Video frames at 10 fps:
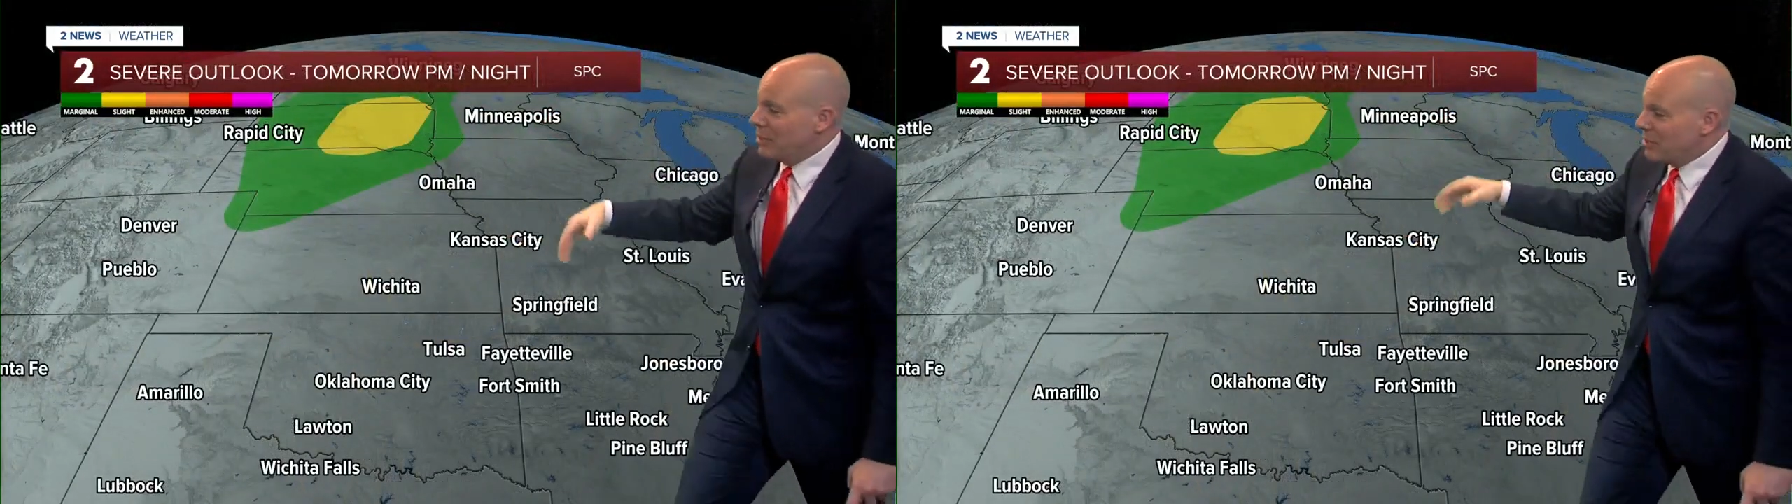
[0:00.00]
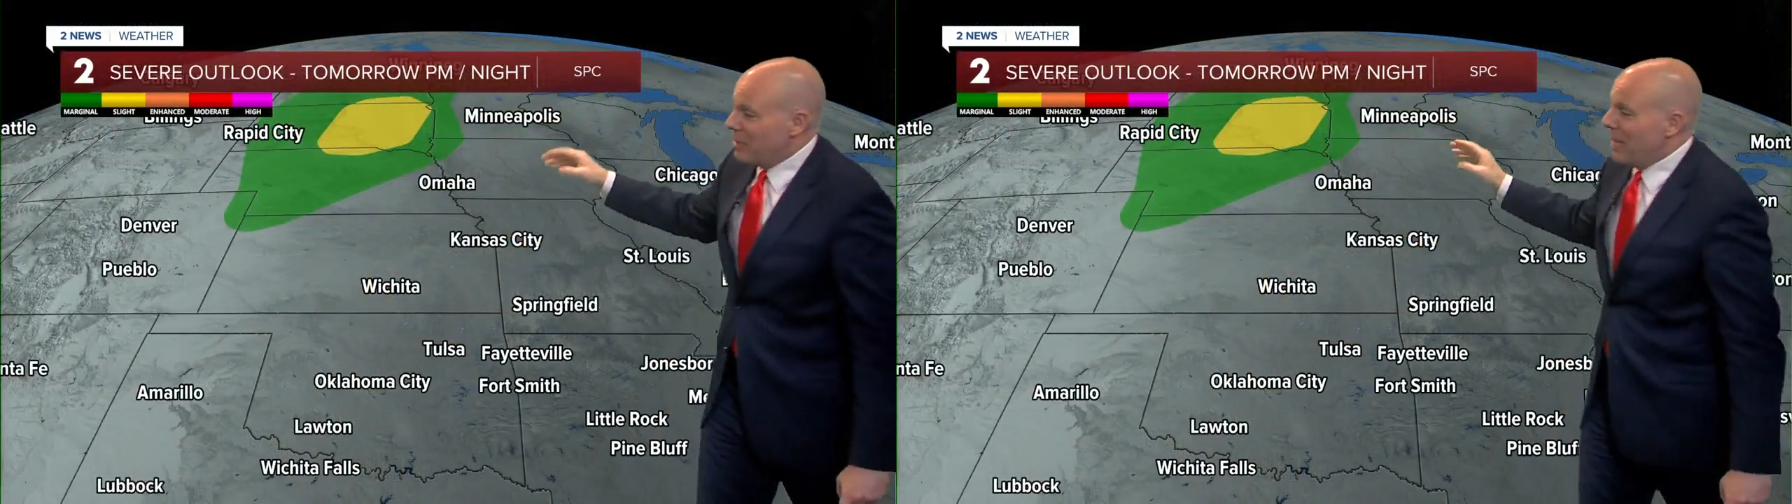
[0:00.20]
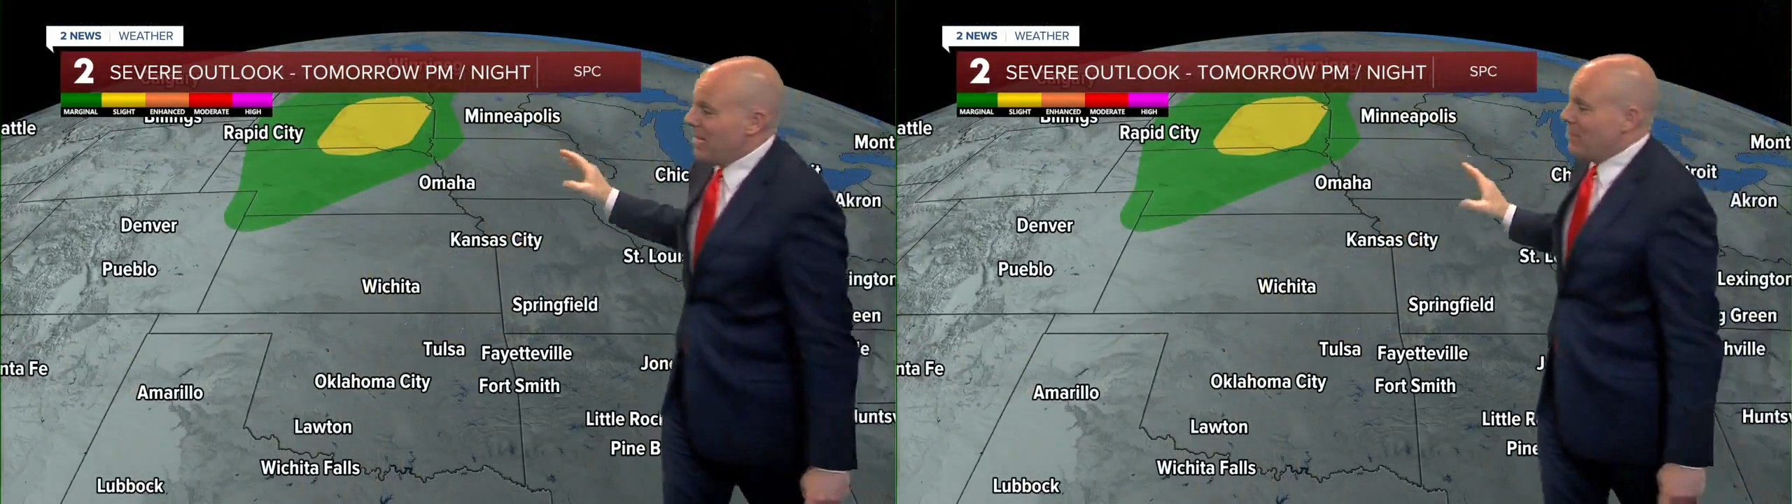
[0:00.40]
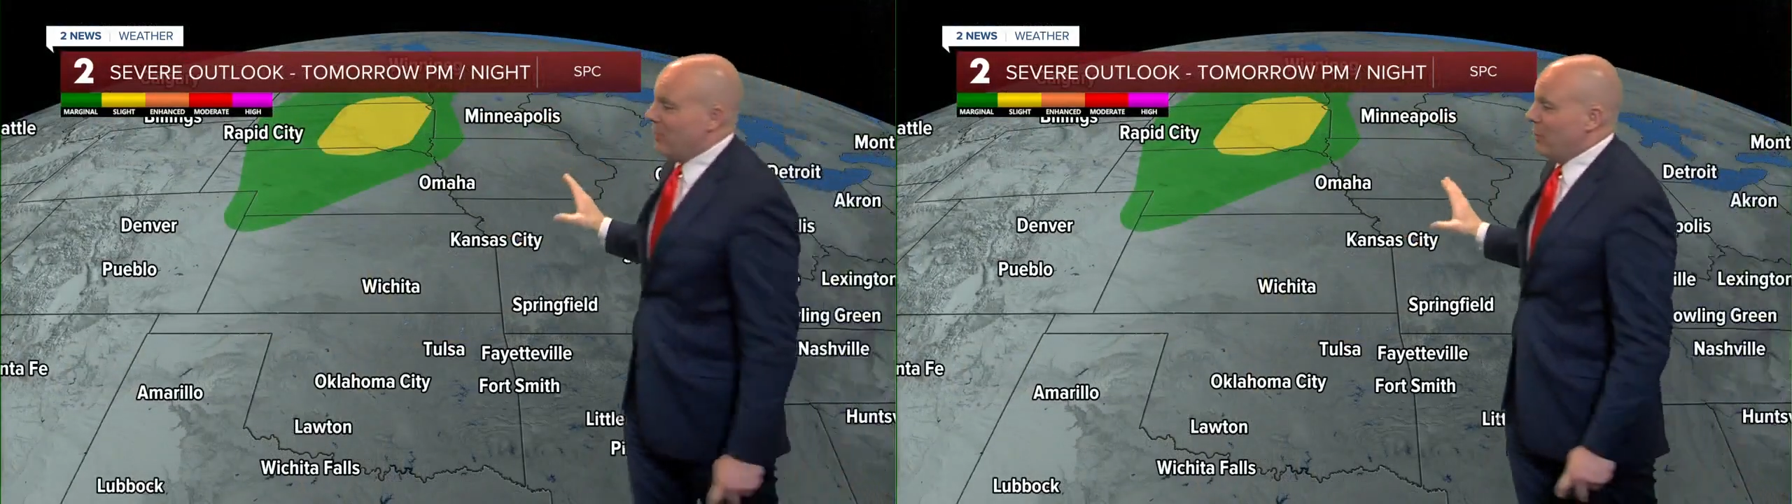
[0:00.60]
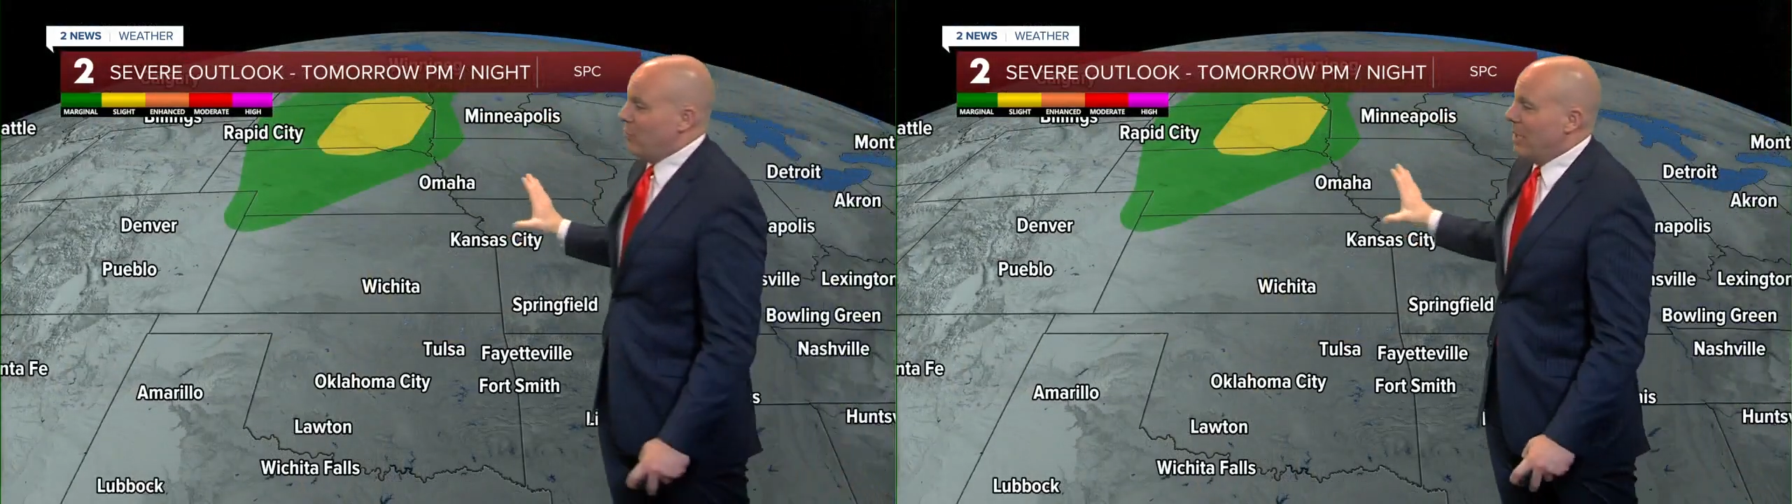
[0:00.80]
You can see the main
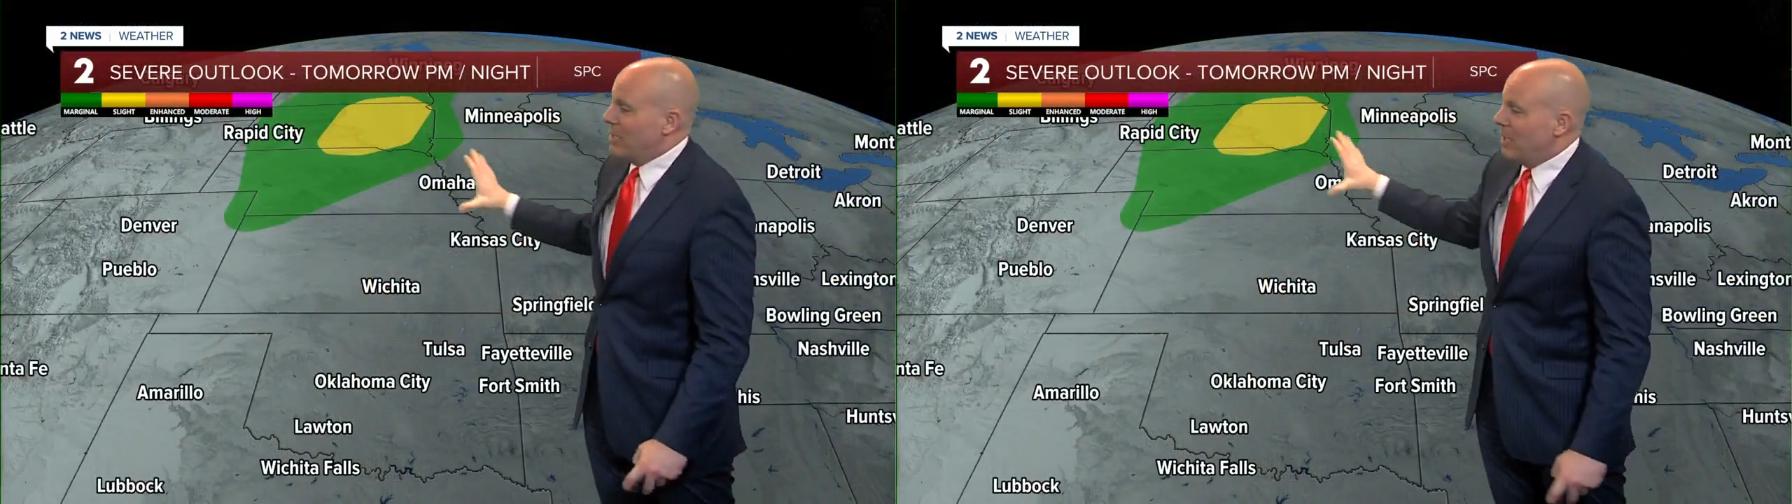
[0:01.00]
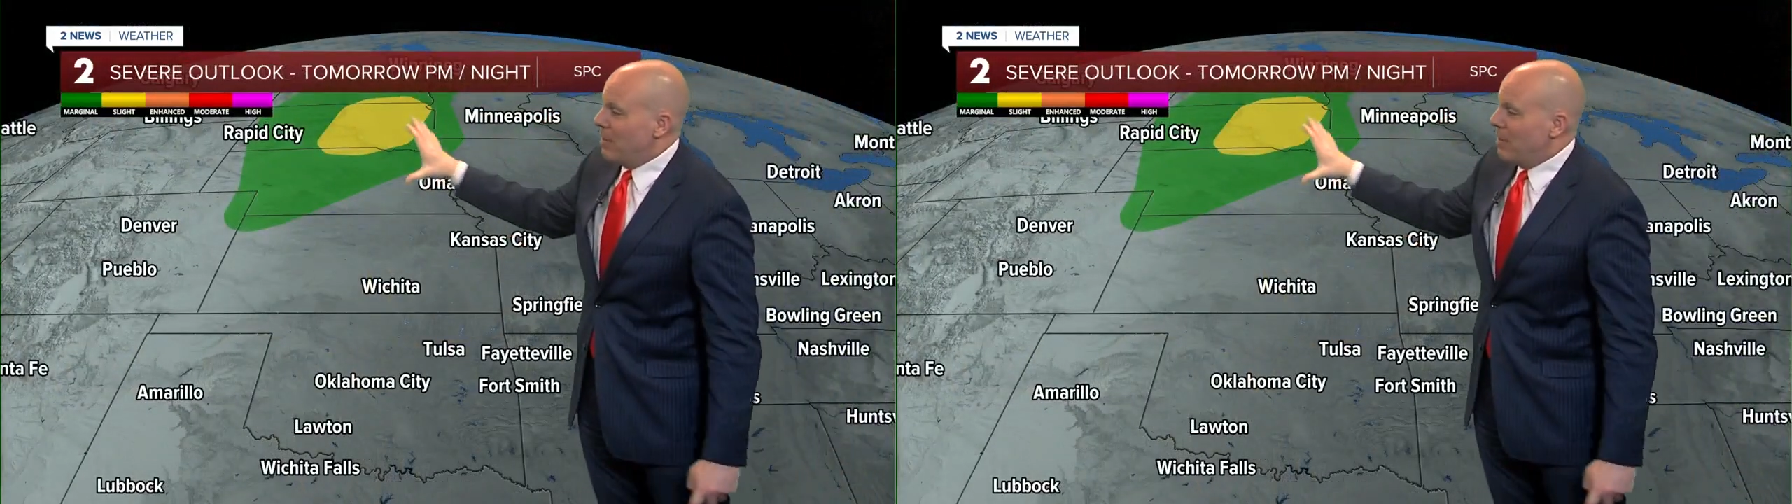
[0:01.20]
severe threat is going